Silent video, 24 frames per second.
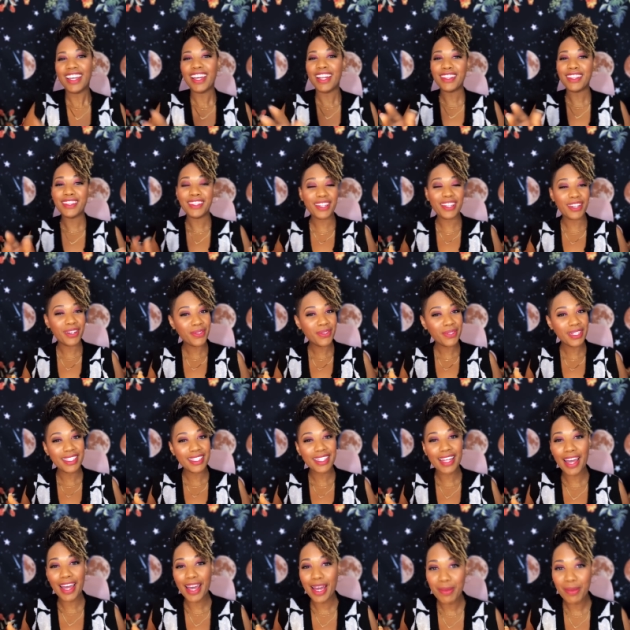Hello and
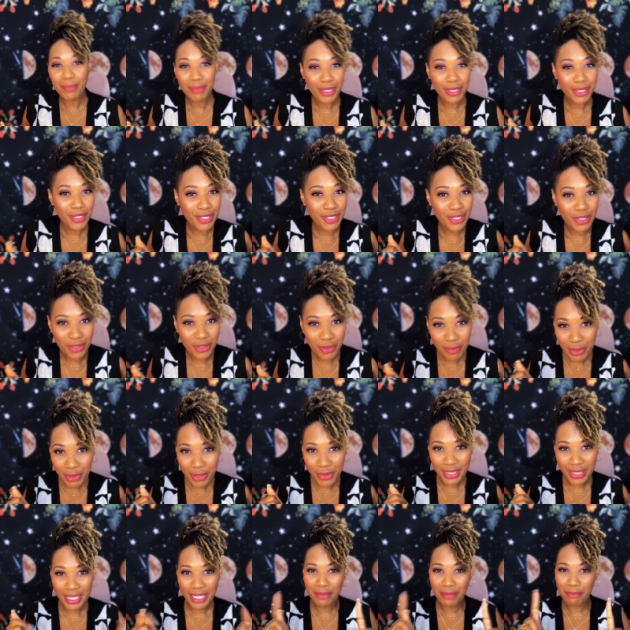happy new
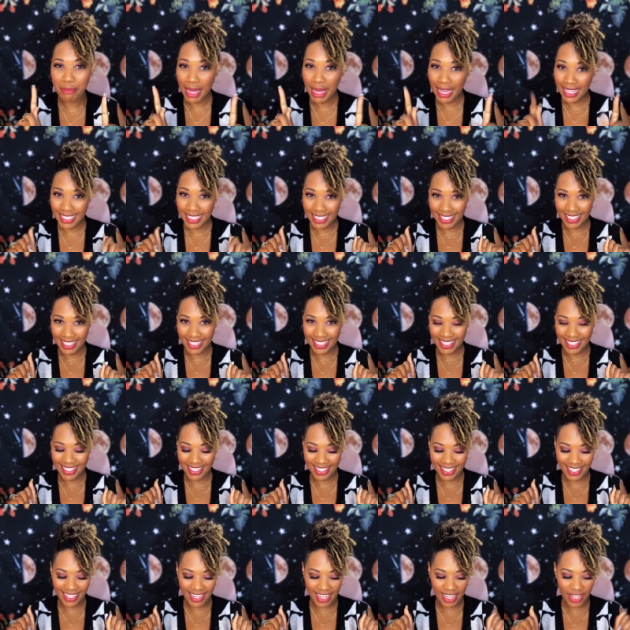moon in Pisces
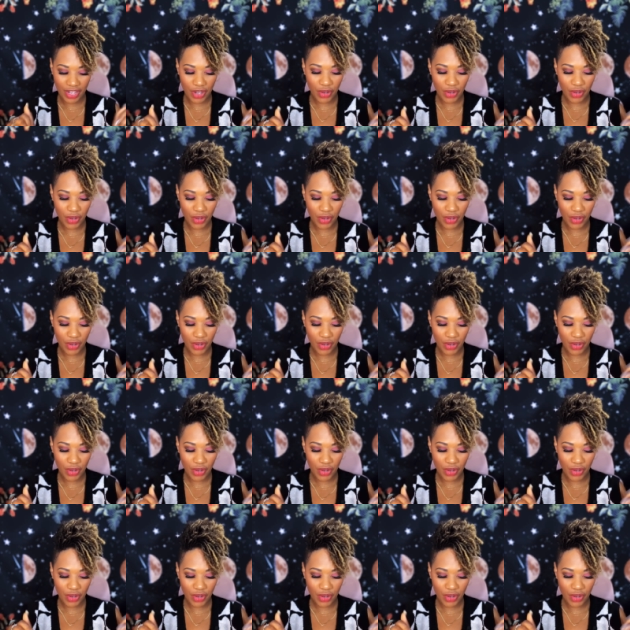today.